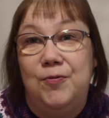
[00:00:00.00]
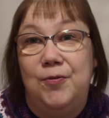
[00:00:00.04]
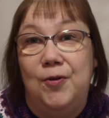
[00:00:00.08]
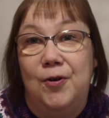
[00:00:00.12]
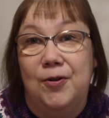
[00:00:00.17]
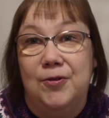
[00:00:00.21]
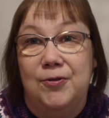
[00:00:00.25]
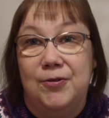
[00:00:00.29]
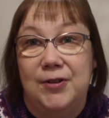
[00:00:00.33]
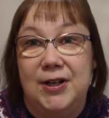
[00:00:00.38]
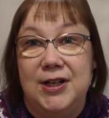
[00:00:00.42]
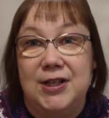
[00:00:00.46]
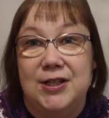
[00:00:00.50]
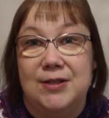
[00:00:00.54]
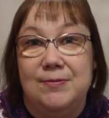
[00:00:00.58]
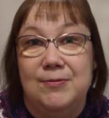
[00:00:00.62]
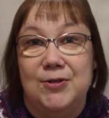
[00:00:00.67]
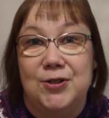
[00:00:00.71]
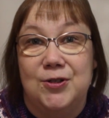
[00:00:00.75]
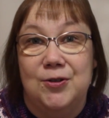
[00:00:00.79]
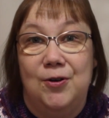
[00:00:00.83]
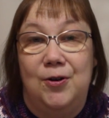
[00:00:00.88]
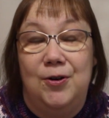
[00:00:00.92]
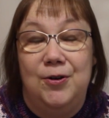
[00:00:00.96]
for
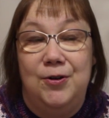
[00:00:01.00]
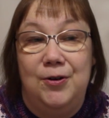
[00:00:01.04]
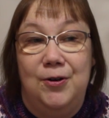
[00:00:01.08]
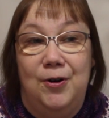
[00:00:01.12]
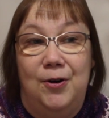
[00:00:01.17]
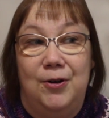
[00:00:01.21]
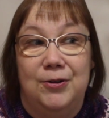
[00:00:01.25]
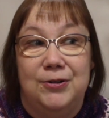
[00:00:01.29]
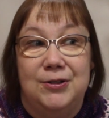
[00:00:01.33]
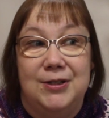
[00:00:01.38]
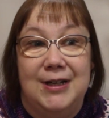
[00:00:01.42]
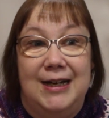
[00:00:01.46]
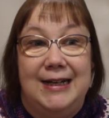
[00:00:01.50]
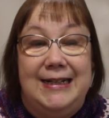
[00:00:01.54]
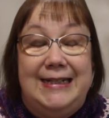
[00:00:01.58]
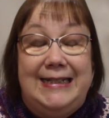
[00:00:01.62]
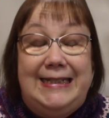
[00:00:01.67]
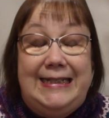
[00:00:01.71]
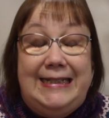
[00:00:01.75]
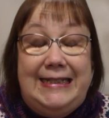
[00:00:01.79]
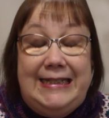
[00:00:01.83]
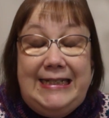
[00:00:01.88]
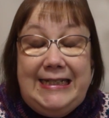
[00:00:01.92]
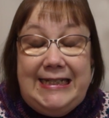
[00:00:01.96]
Christmas or not,
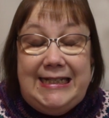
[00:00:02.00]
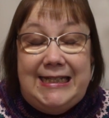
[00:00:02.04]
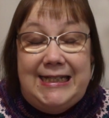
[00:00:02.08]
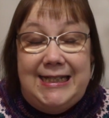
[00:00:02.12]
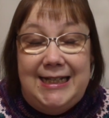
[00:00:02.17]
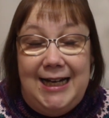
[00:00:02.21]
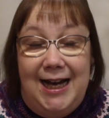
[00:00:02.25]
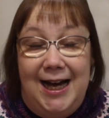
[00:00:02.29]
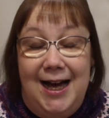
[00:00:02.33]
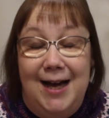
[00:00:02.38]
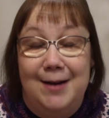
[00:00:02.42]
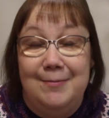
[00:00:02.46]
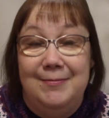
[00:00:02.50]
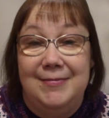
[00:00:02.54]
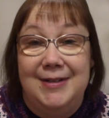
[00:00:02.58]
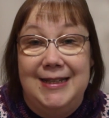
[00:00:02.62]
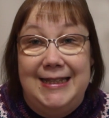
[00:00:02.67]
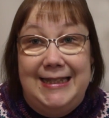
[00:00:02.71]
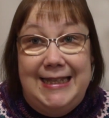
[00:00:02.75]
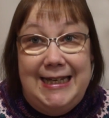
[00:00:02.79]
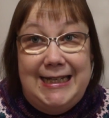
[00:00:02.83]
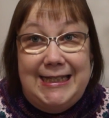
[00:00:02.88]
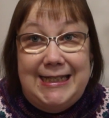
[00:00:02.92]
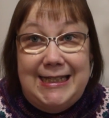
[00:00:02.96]
and this time
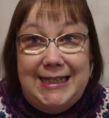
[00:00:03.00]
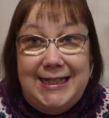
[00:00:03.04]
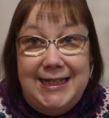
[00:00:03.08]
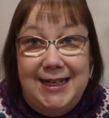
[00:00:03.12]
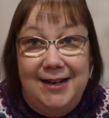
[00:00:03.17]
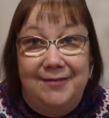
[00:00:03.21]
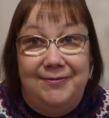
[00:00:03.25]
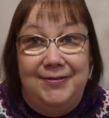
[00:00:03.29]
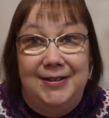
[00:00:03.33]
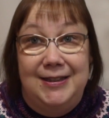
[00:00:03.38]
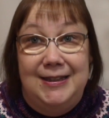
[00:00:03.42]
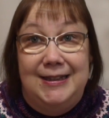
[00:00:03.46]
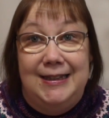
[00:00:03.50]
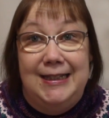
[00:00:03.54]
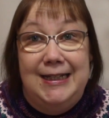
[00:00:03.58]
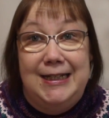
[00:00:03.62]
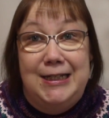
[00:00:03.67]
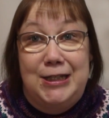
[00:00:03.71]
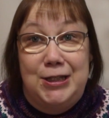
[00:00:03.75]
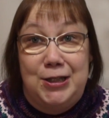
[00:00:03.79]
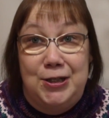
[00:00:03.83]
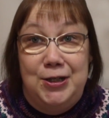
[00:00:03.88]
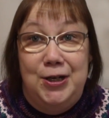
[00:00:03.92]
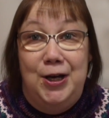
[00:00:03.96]
there's
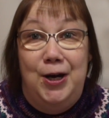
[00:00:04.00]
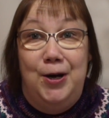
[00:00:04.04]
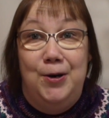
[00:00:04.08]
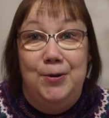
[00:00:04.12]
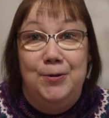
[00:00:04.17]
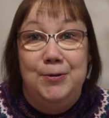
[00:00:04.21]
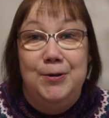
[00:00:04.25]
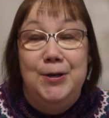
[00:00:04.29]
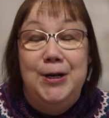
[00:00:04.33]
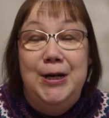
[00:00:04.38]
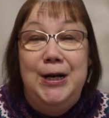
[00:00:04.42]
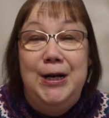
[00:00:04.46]
definitely snow.